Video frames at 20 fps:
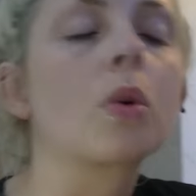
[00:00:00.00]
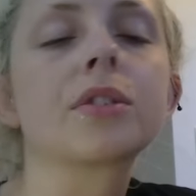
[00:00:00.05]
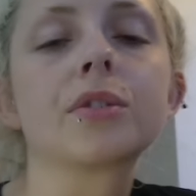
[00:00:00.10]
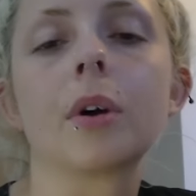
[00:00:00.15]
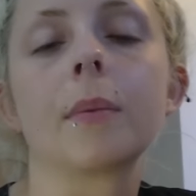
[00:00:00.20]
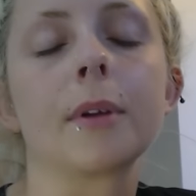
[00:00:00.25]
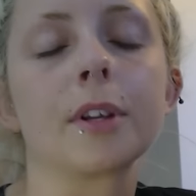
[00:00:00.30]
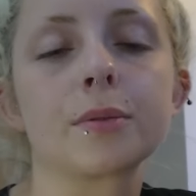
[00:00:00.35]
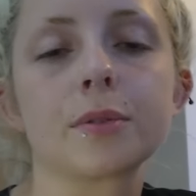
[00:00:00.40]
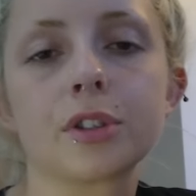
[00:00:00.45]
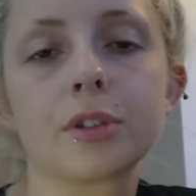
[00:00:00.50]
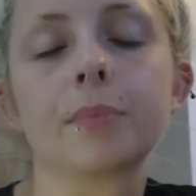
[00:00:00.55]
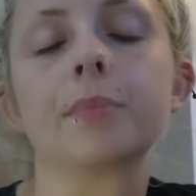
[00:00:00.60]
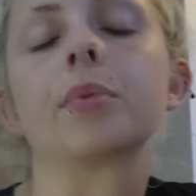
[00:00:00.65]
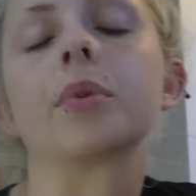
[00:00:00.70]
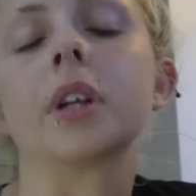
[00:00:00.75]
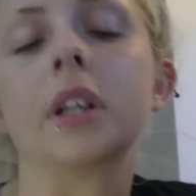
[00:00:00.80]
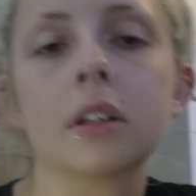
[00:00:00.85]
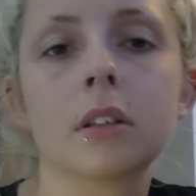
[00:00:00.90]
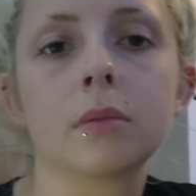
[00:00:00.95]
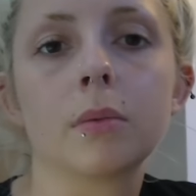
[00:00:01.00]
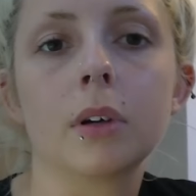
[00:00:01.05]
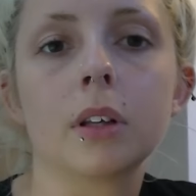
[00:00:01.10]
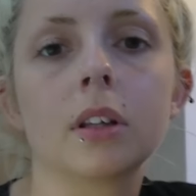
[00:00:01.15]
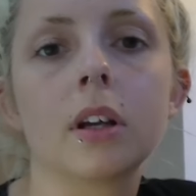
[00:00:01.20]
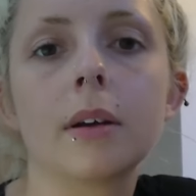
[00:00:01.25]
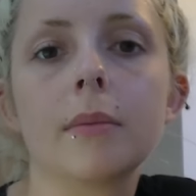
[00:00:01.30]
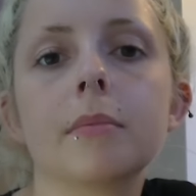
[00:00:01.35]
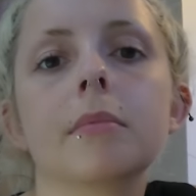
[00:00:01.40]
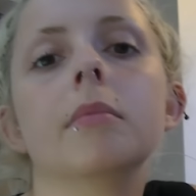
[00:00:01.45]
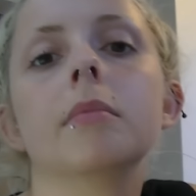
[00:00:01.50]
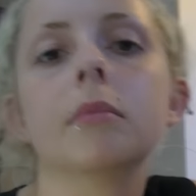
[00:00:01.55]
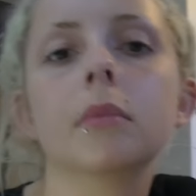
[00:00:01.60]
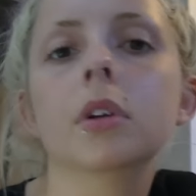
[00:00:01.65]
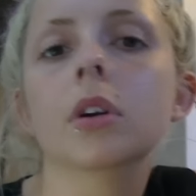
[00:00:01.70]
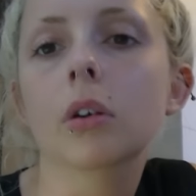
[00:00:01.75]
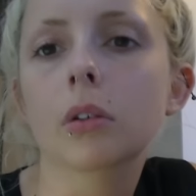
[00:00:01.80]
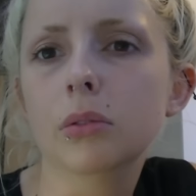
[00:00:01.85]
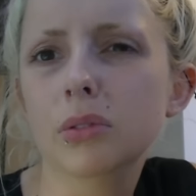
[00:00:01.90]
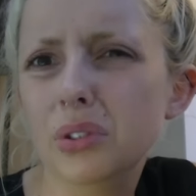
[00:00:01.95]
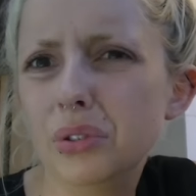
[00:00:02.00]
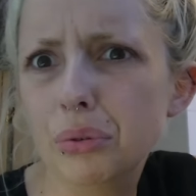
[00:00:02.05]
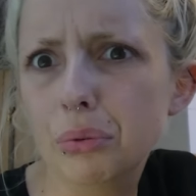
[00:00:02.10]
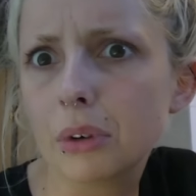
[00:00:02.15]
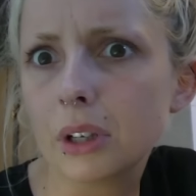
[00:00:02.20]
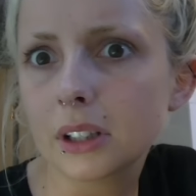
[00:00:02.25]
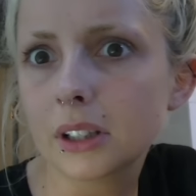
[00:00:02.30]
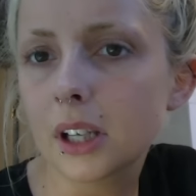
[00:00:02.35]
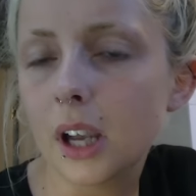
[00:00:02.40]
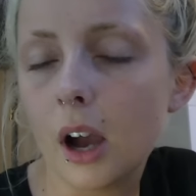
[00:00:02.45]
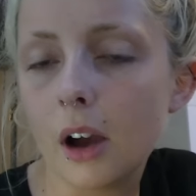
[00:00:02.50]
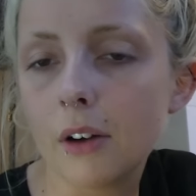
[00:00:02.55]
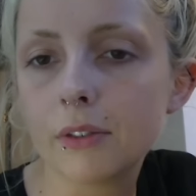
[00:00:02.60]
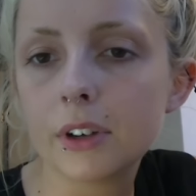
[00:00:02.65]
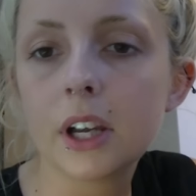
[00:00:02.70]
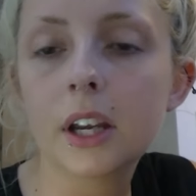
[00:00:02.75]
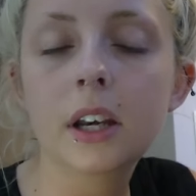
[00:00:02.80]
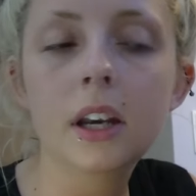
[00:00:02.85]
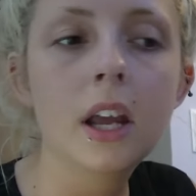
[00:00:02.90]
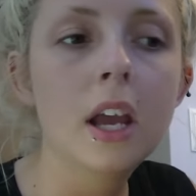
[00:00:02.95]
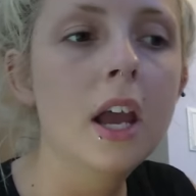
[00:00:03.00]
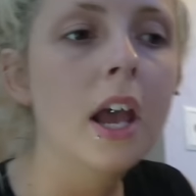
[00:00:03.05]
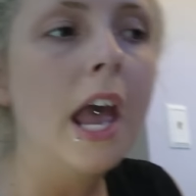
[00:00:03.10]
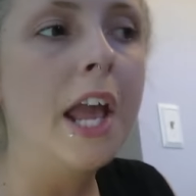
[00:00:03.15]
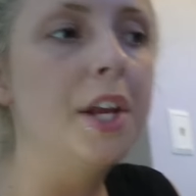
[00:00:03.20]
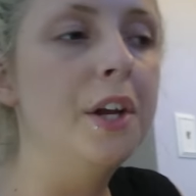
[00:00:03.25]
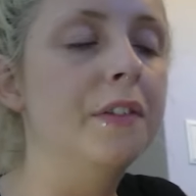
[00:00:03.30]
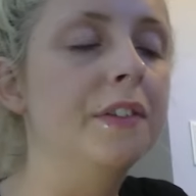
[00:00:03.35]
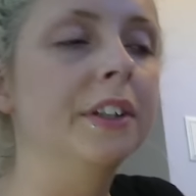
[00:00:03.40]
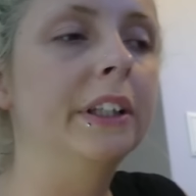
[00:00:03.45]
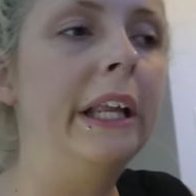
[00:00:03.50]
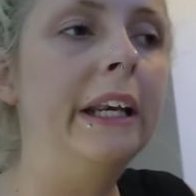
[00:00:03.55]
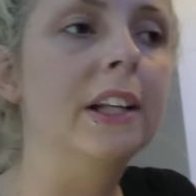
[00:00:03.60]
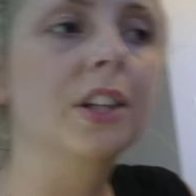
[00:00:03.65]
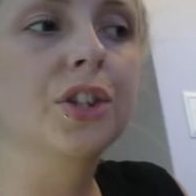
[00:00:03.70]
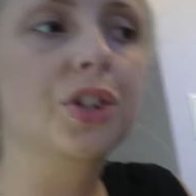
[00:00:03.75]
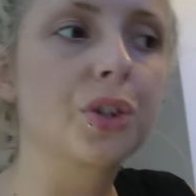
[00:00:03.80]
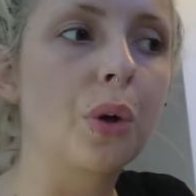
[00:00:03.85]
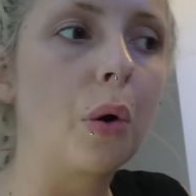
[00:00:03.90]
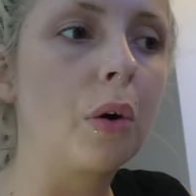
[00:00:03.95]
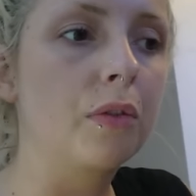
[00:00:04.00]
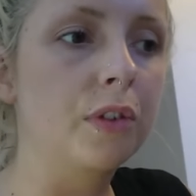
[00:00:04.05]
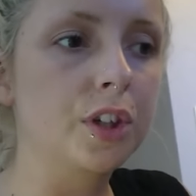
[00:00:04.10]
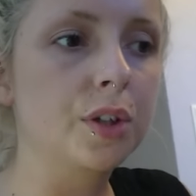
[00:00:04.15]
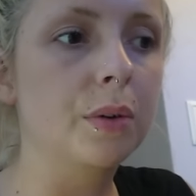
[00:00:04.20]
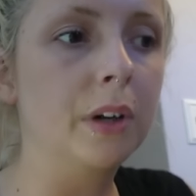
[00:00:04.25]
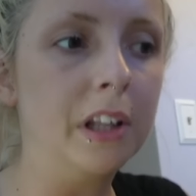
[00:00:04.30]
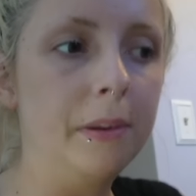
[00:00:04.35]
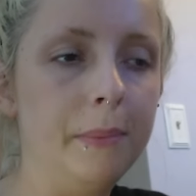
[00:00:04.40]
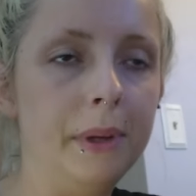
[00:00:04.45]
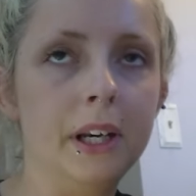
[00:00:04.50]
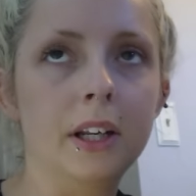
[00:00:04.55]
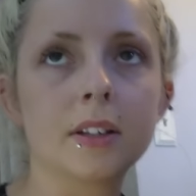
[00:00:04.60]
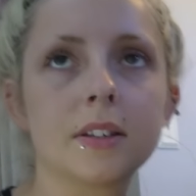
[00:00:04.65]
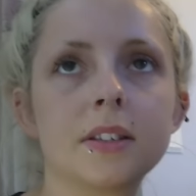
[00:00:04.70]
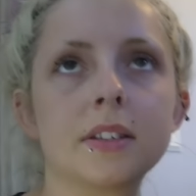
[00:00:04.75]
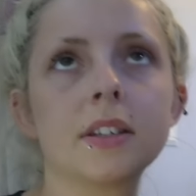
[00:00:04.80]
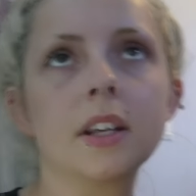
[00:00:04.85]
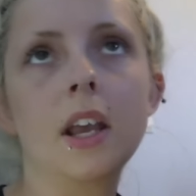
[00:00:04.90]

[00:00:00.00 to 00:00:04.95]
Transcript: So I'm not supposed to breathe while I'm, you know, doing the oven. And you have to let it soak for 20 minutes.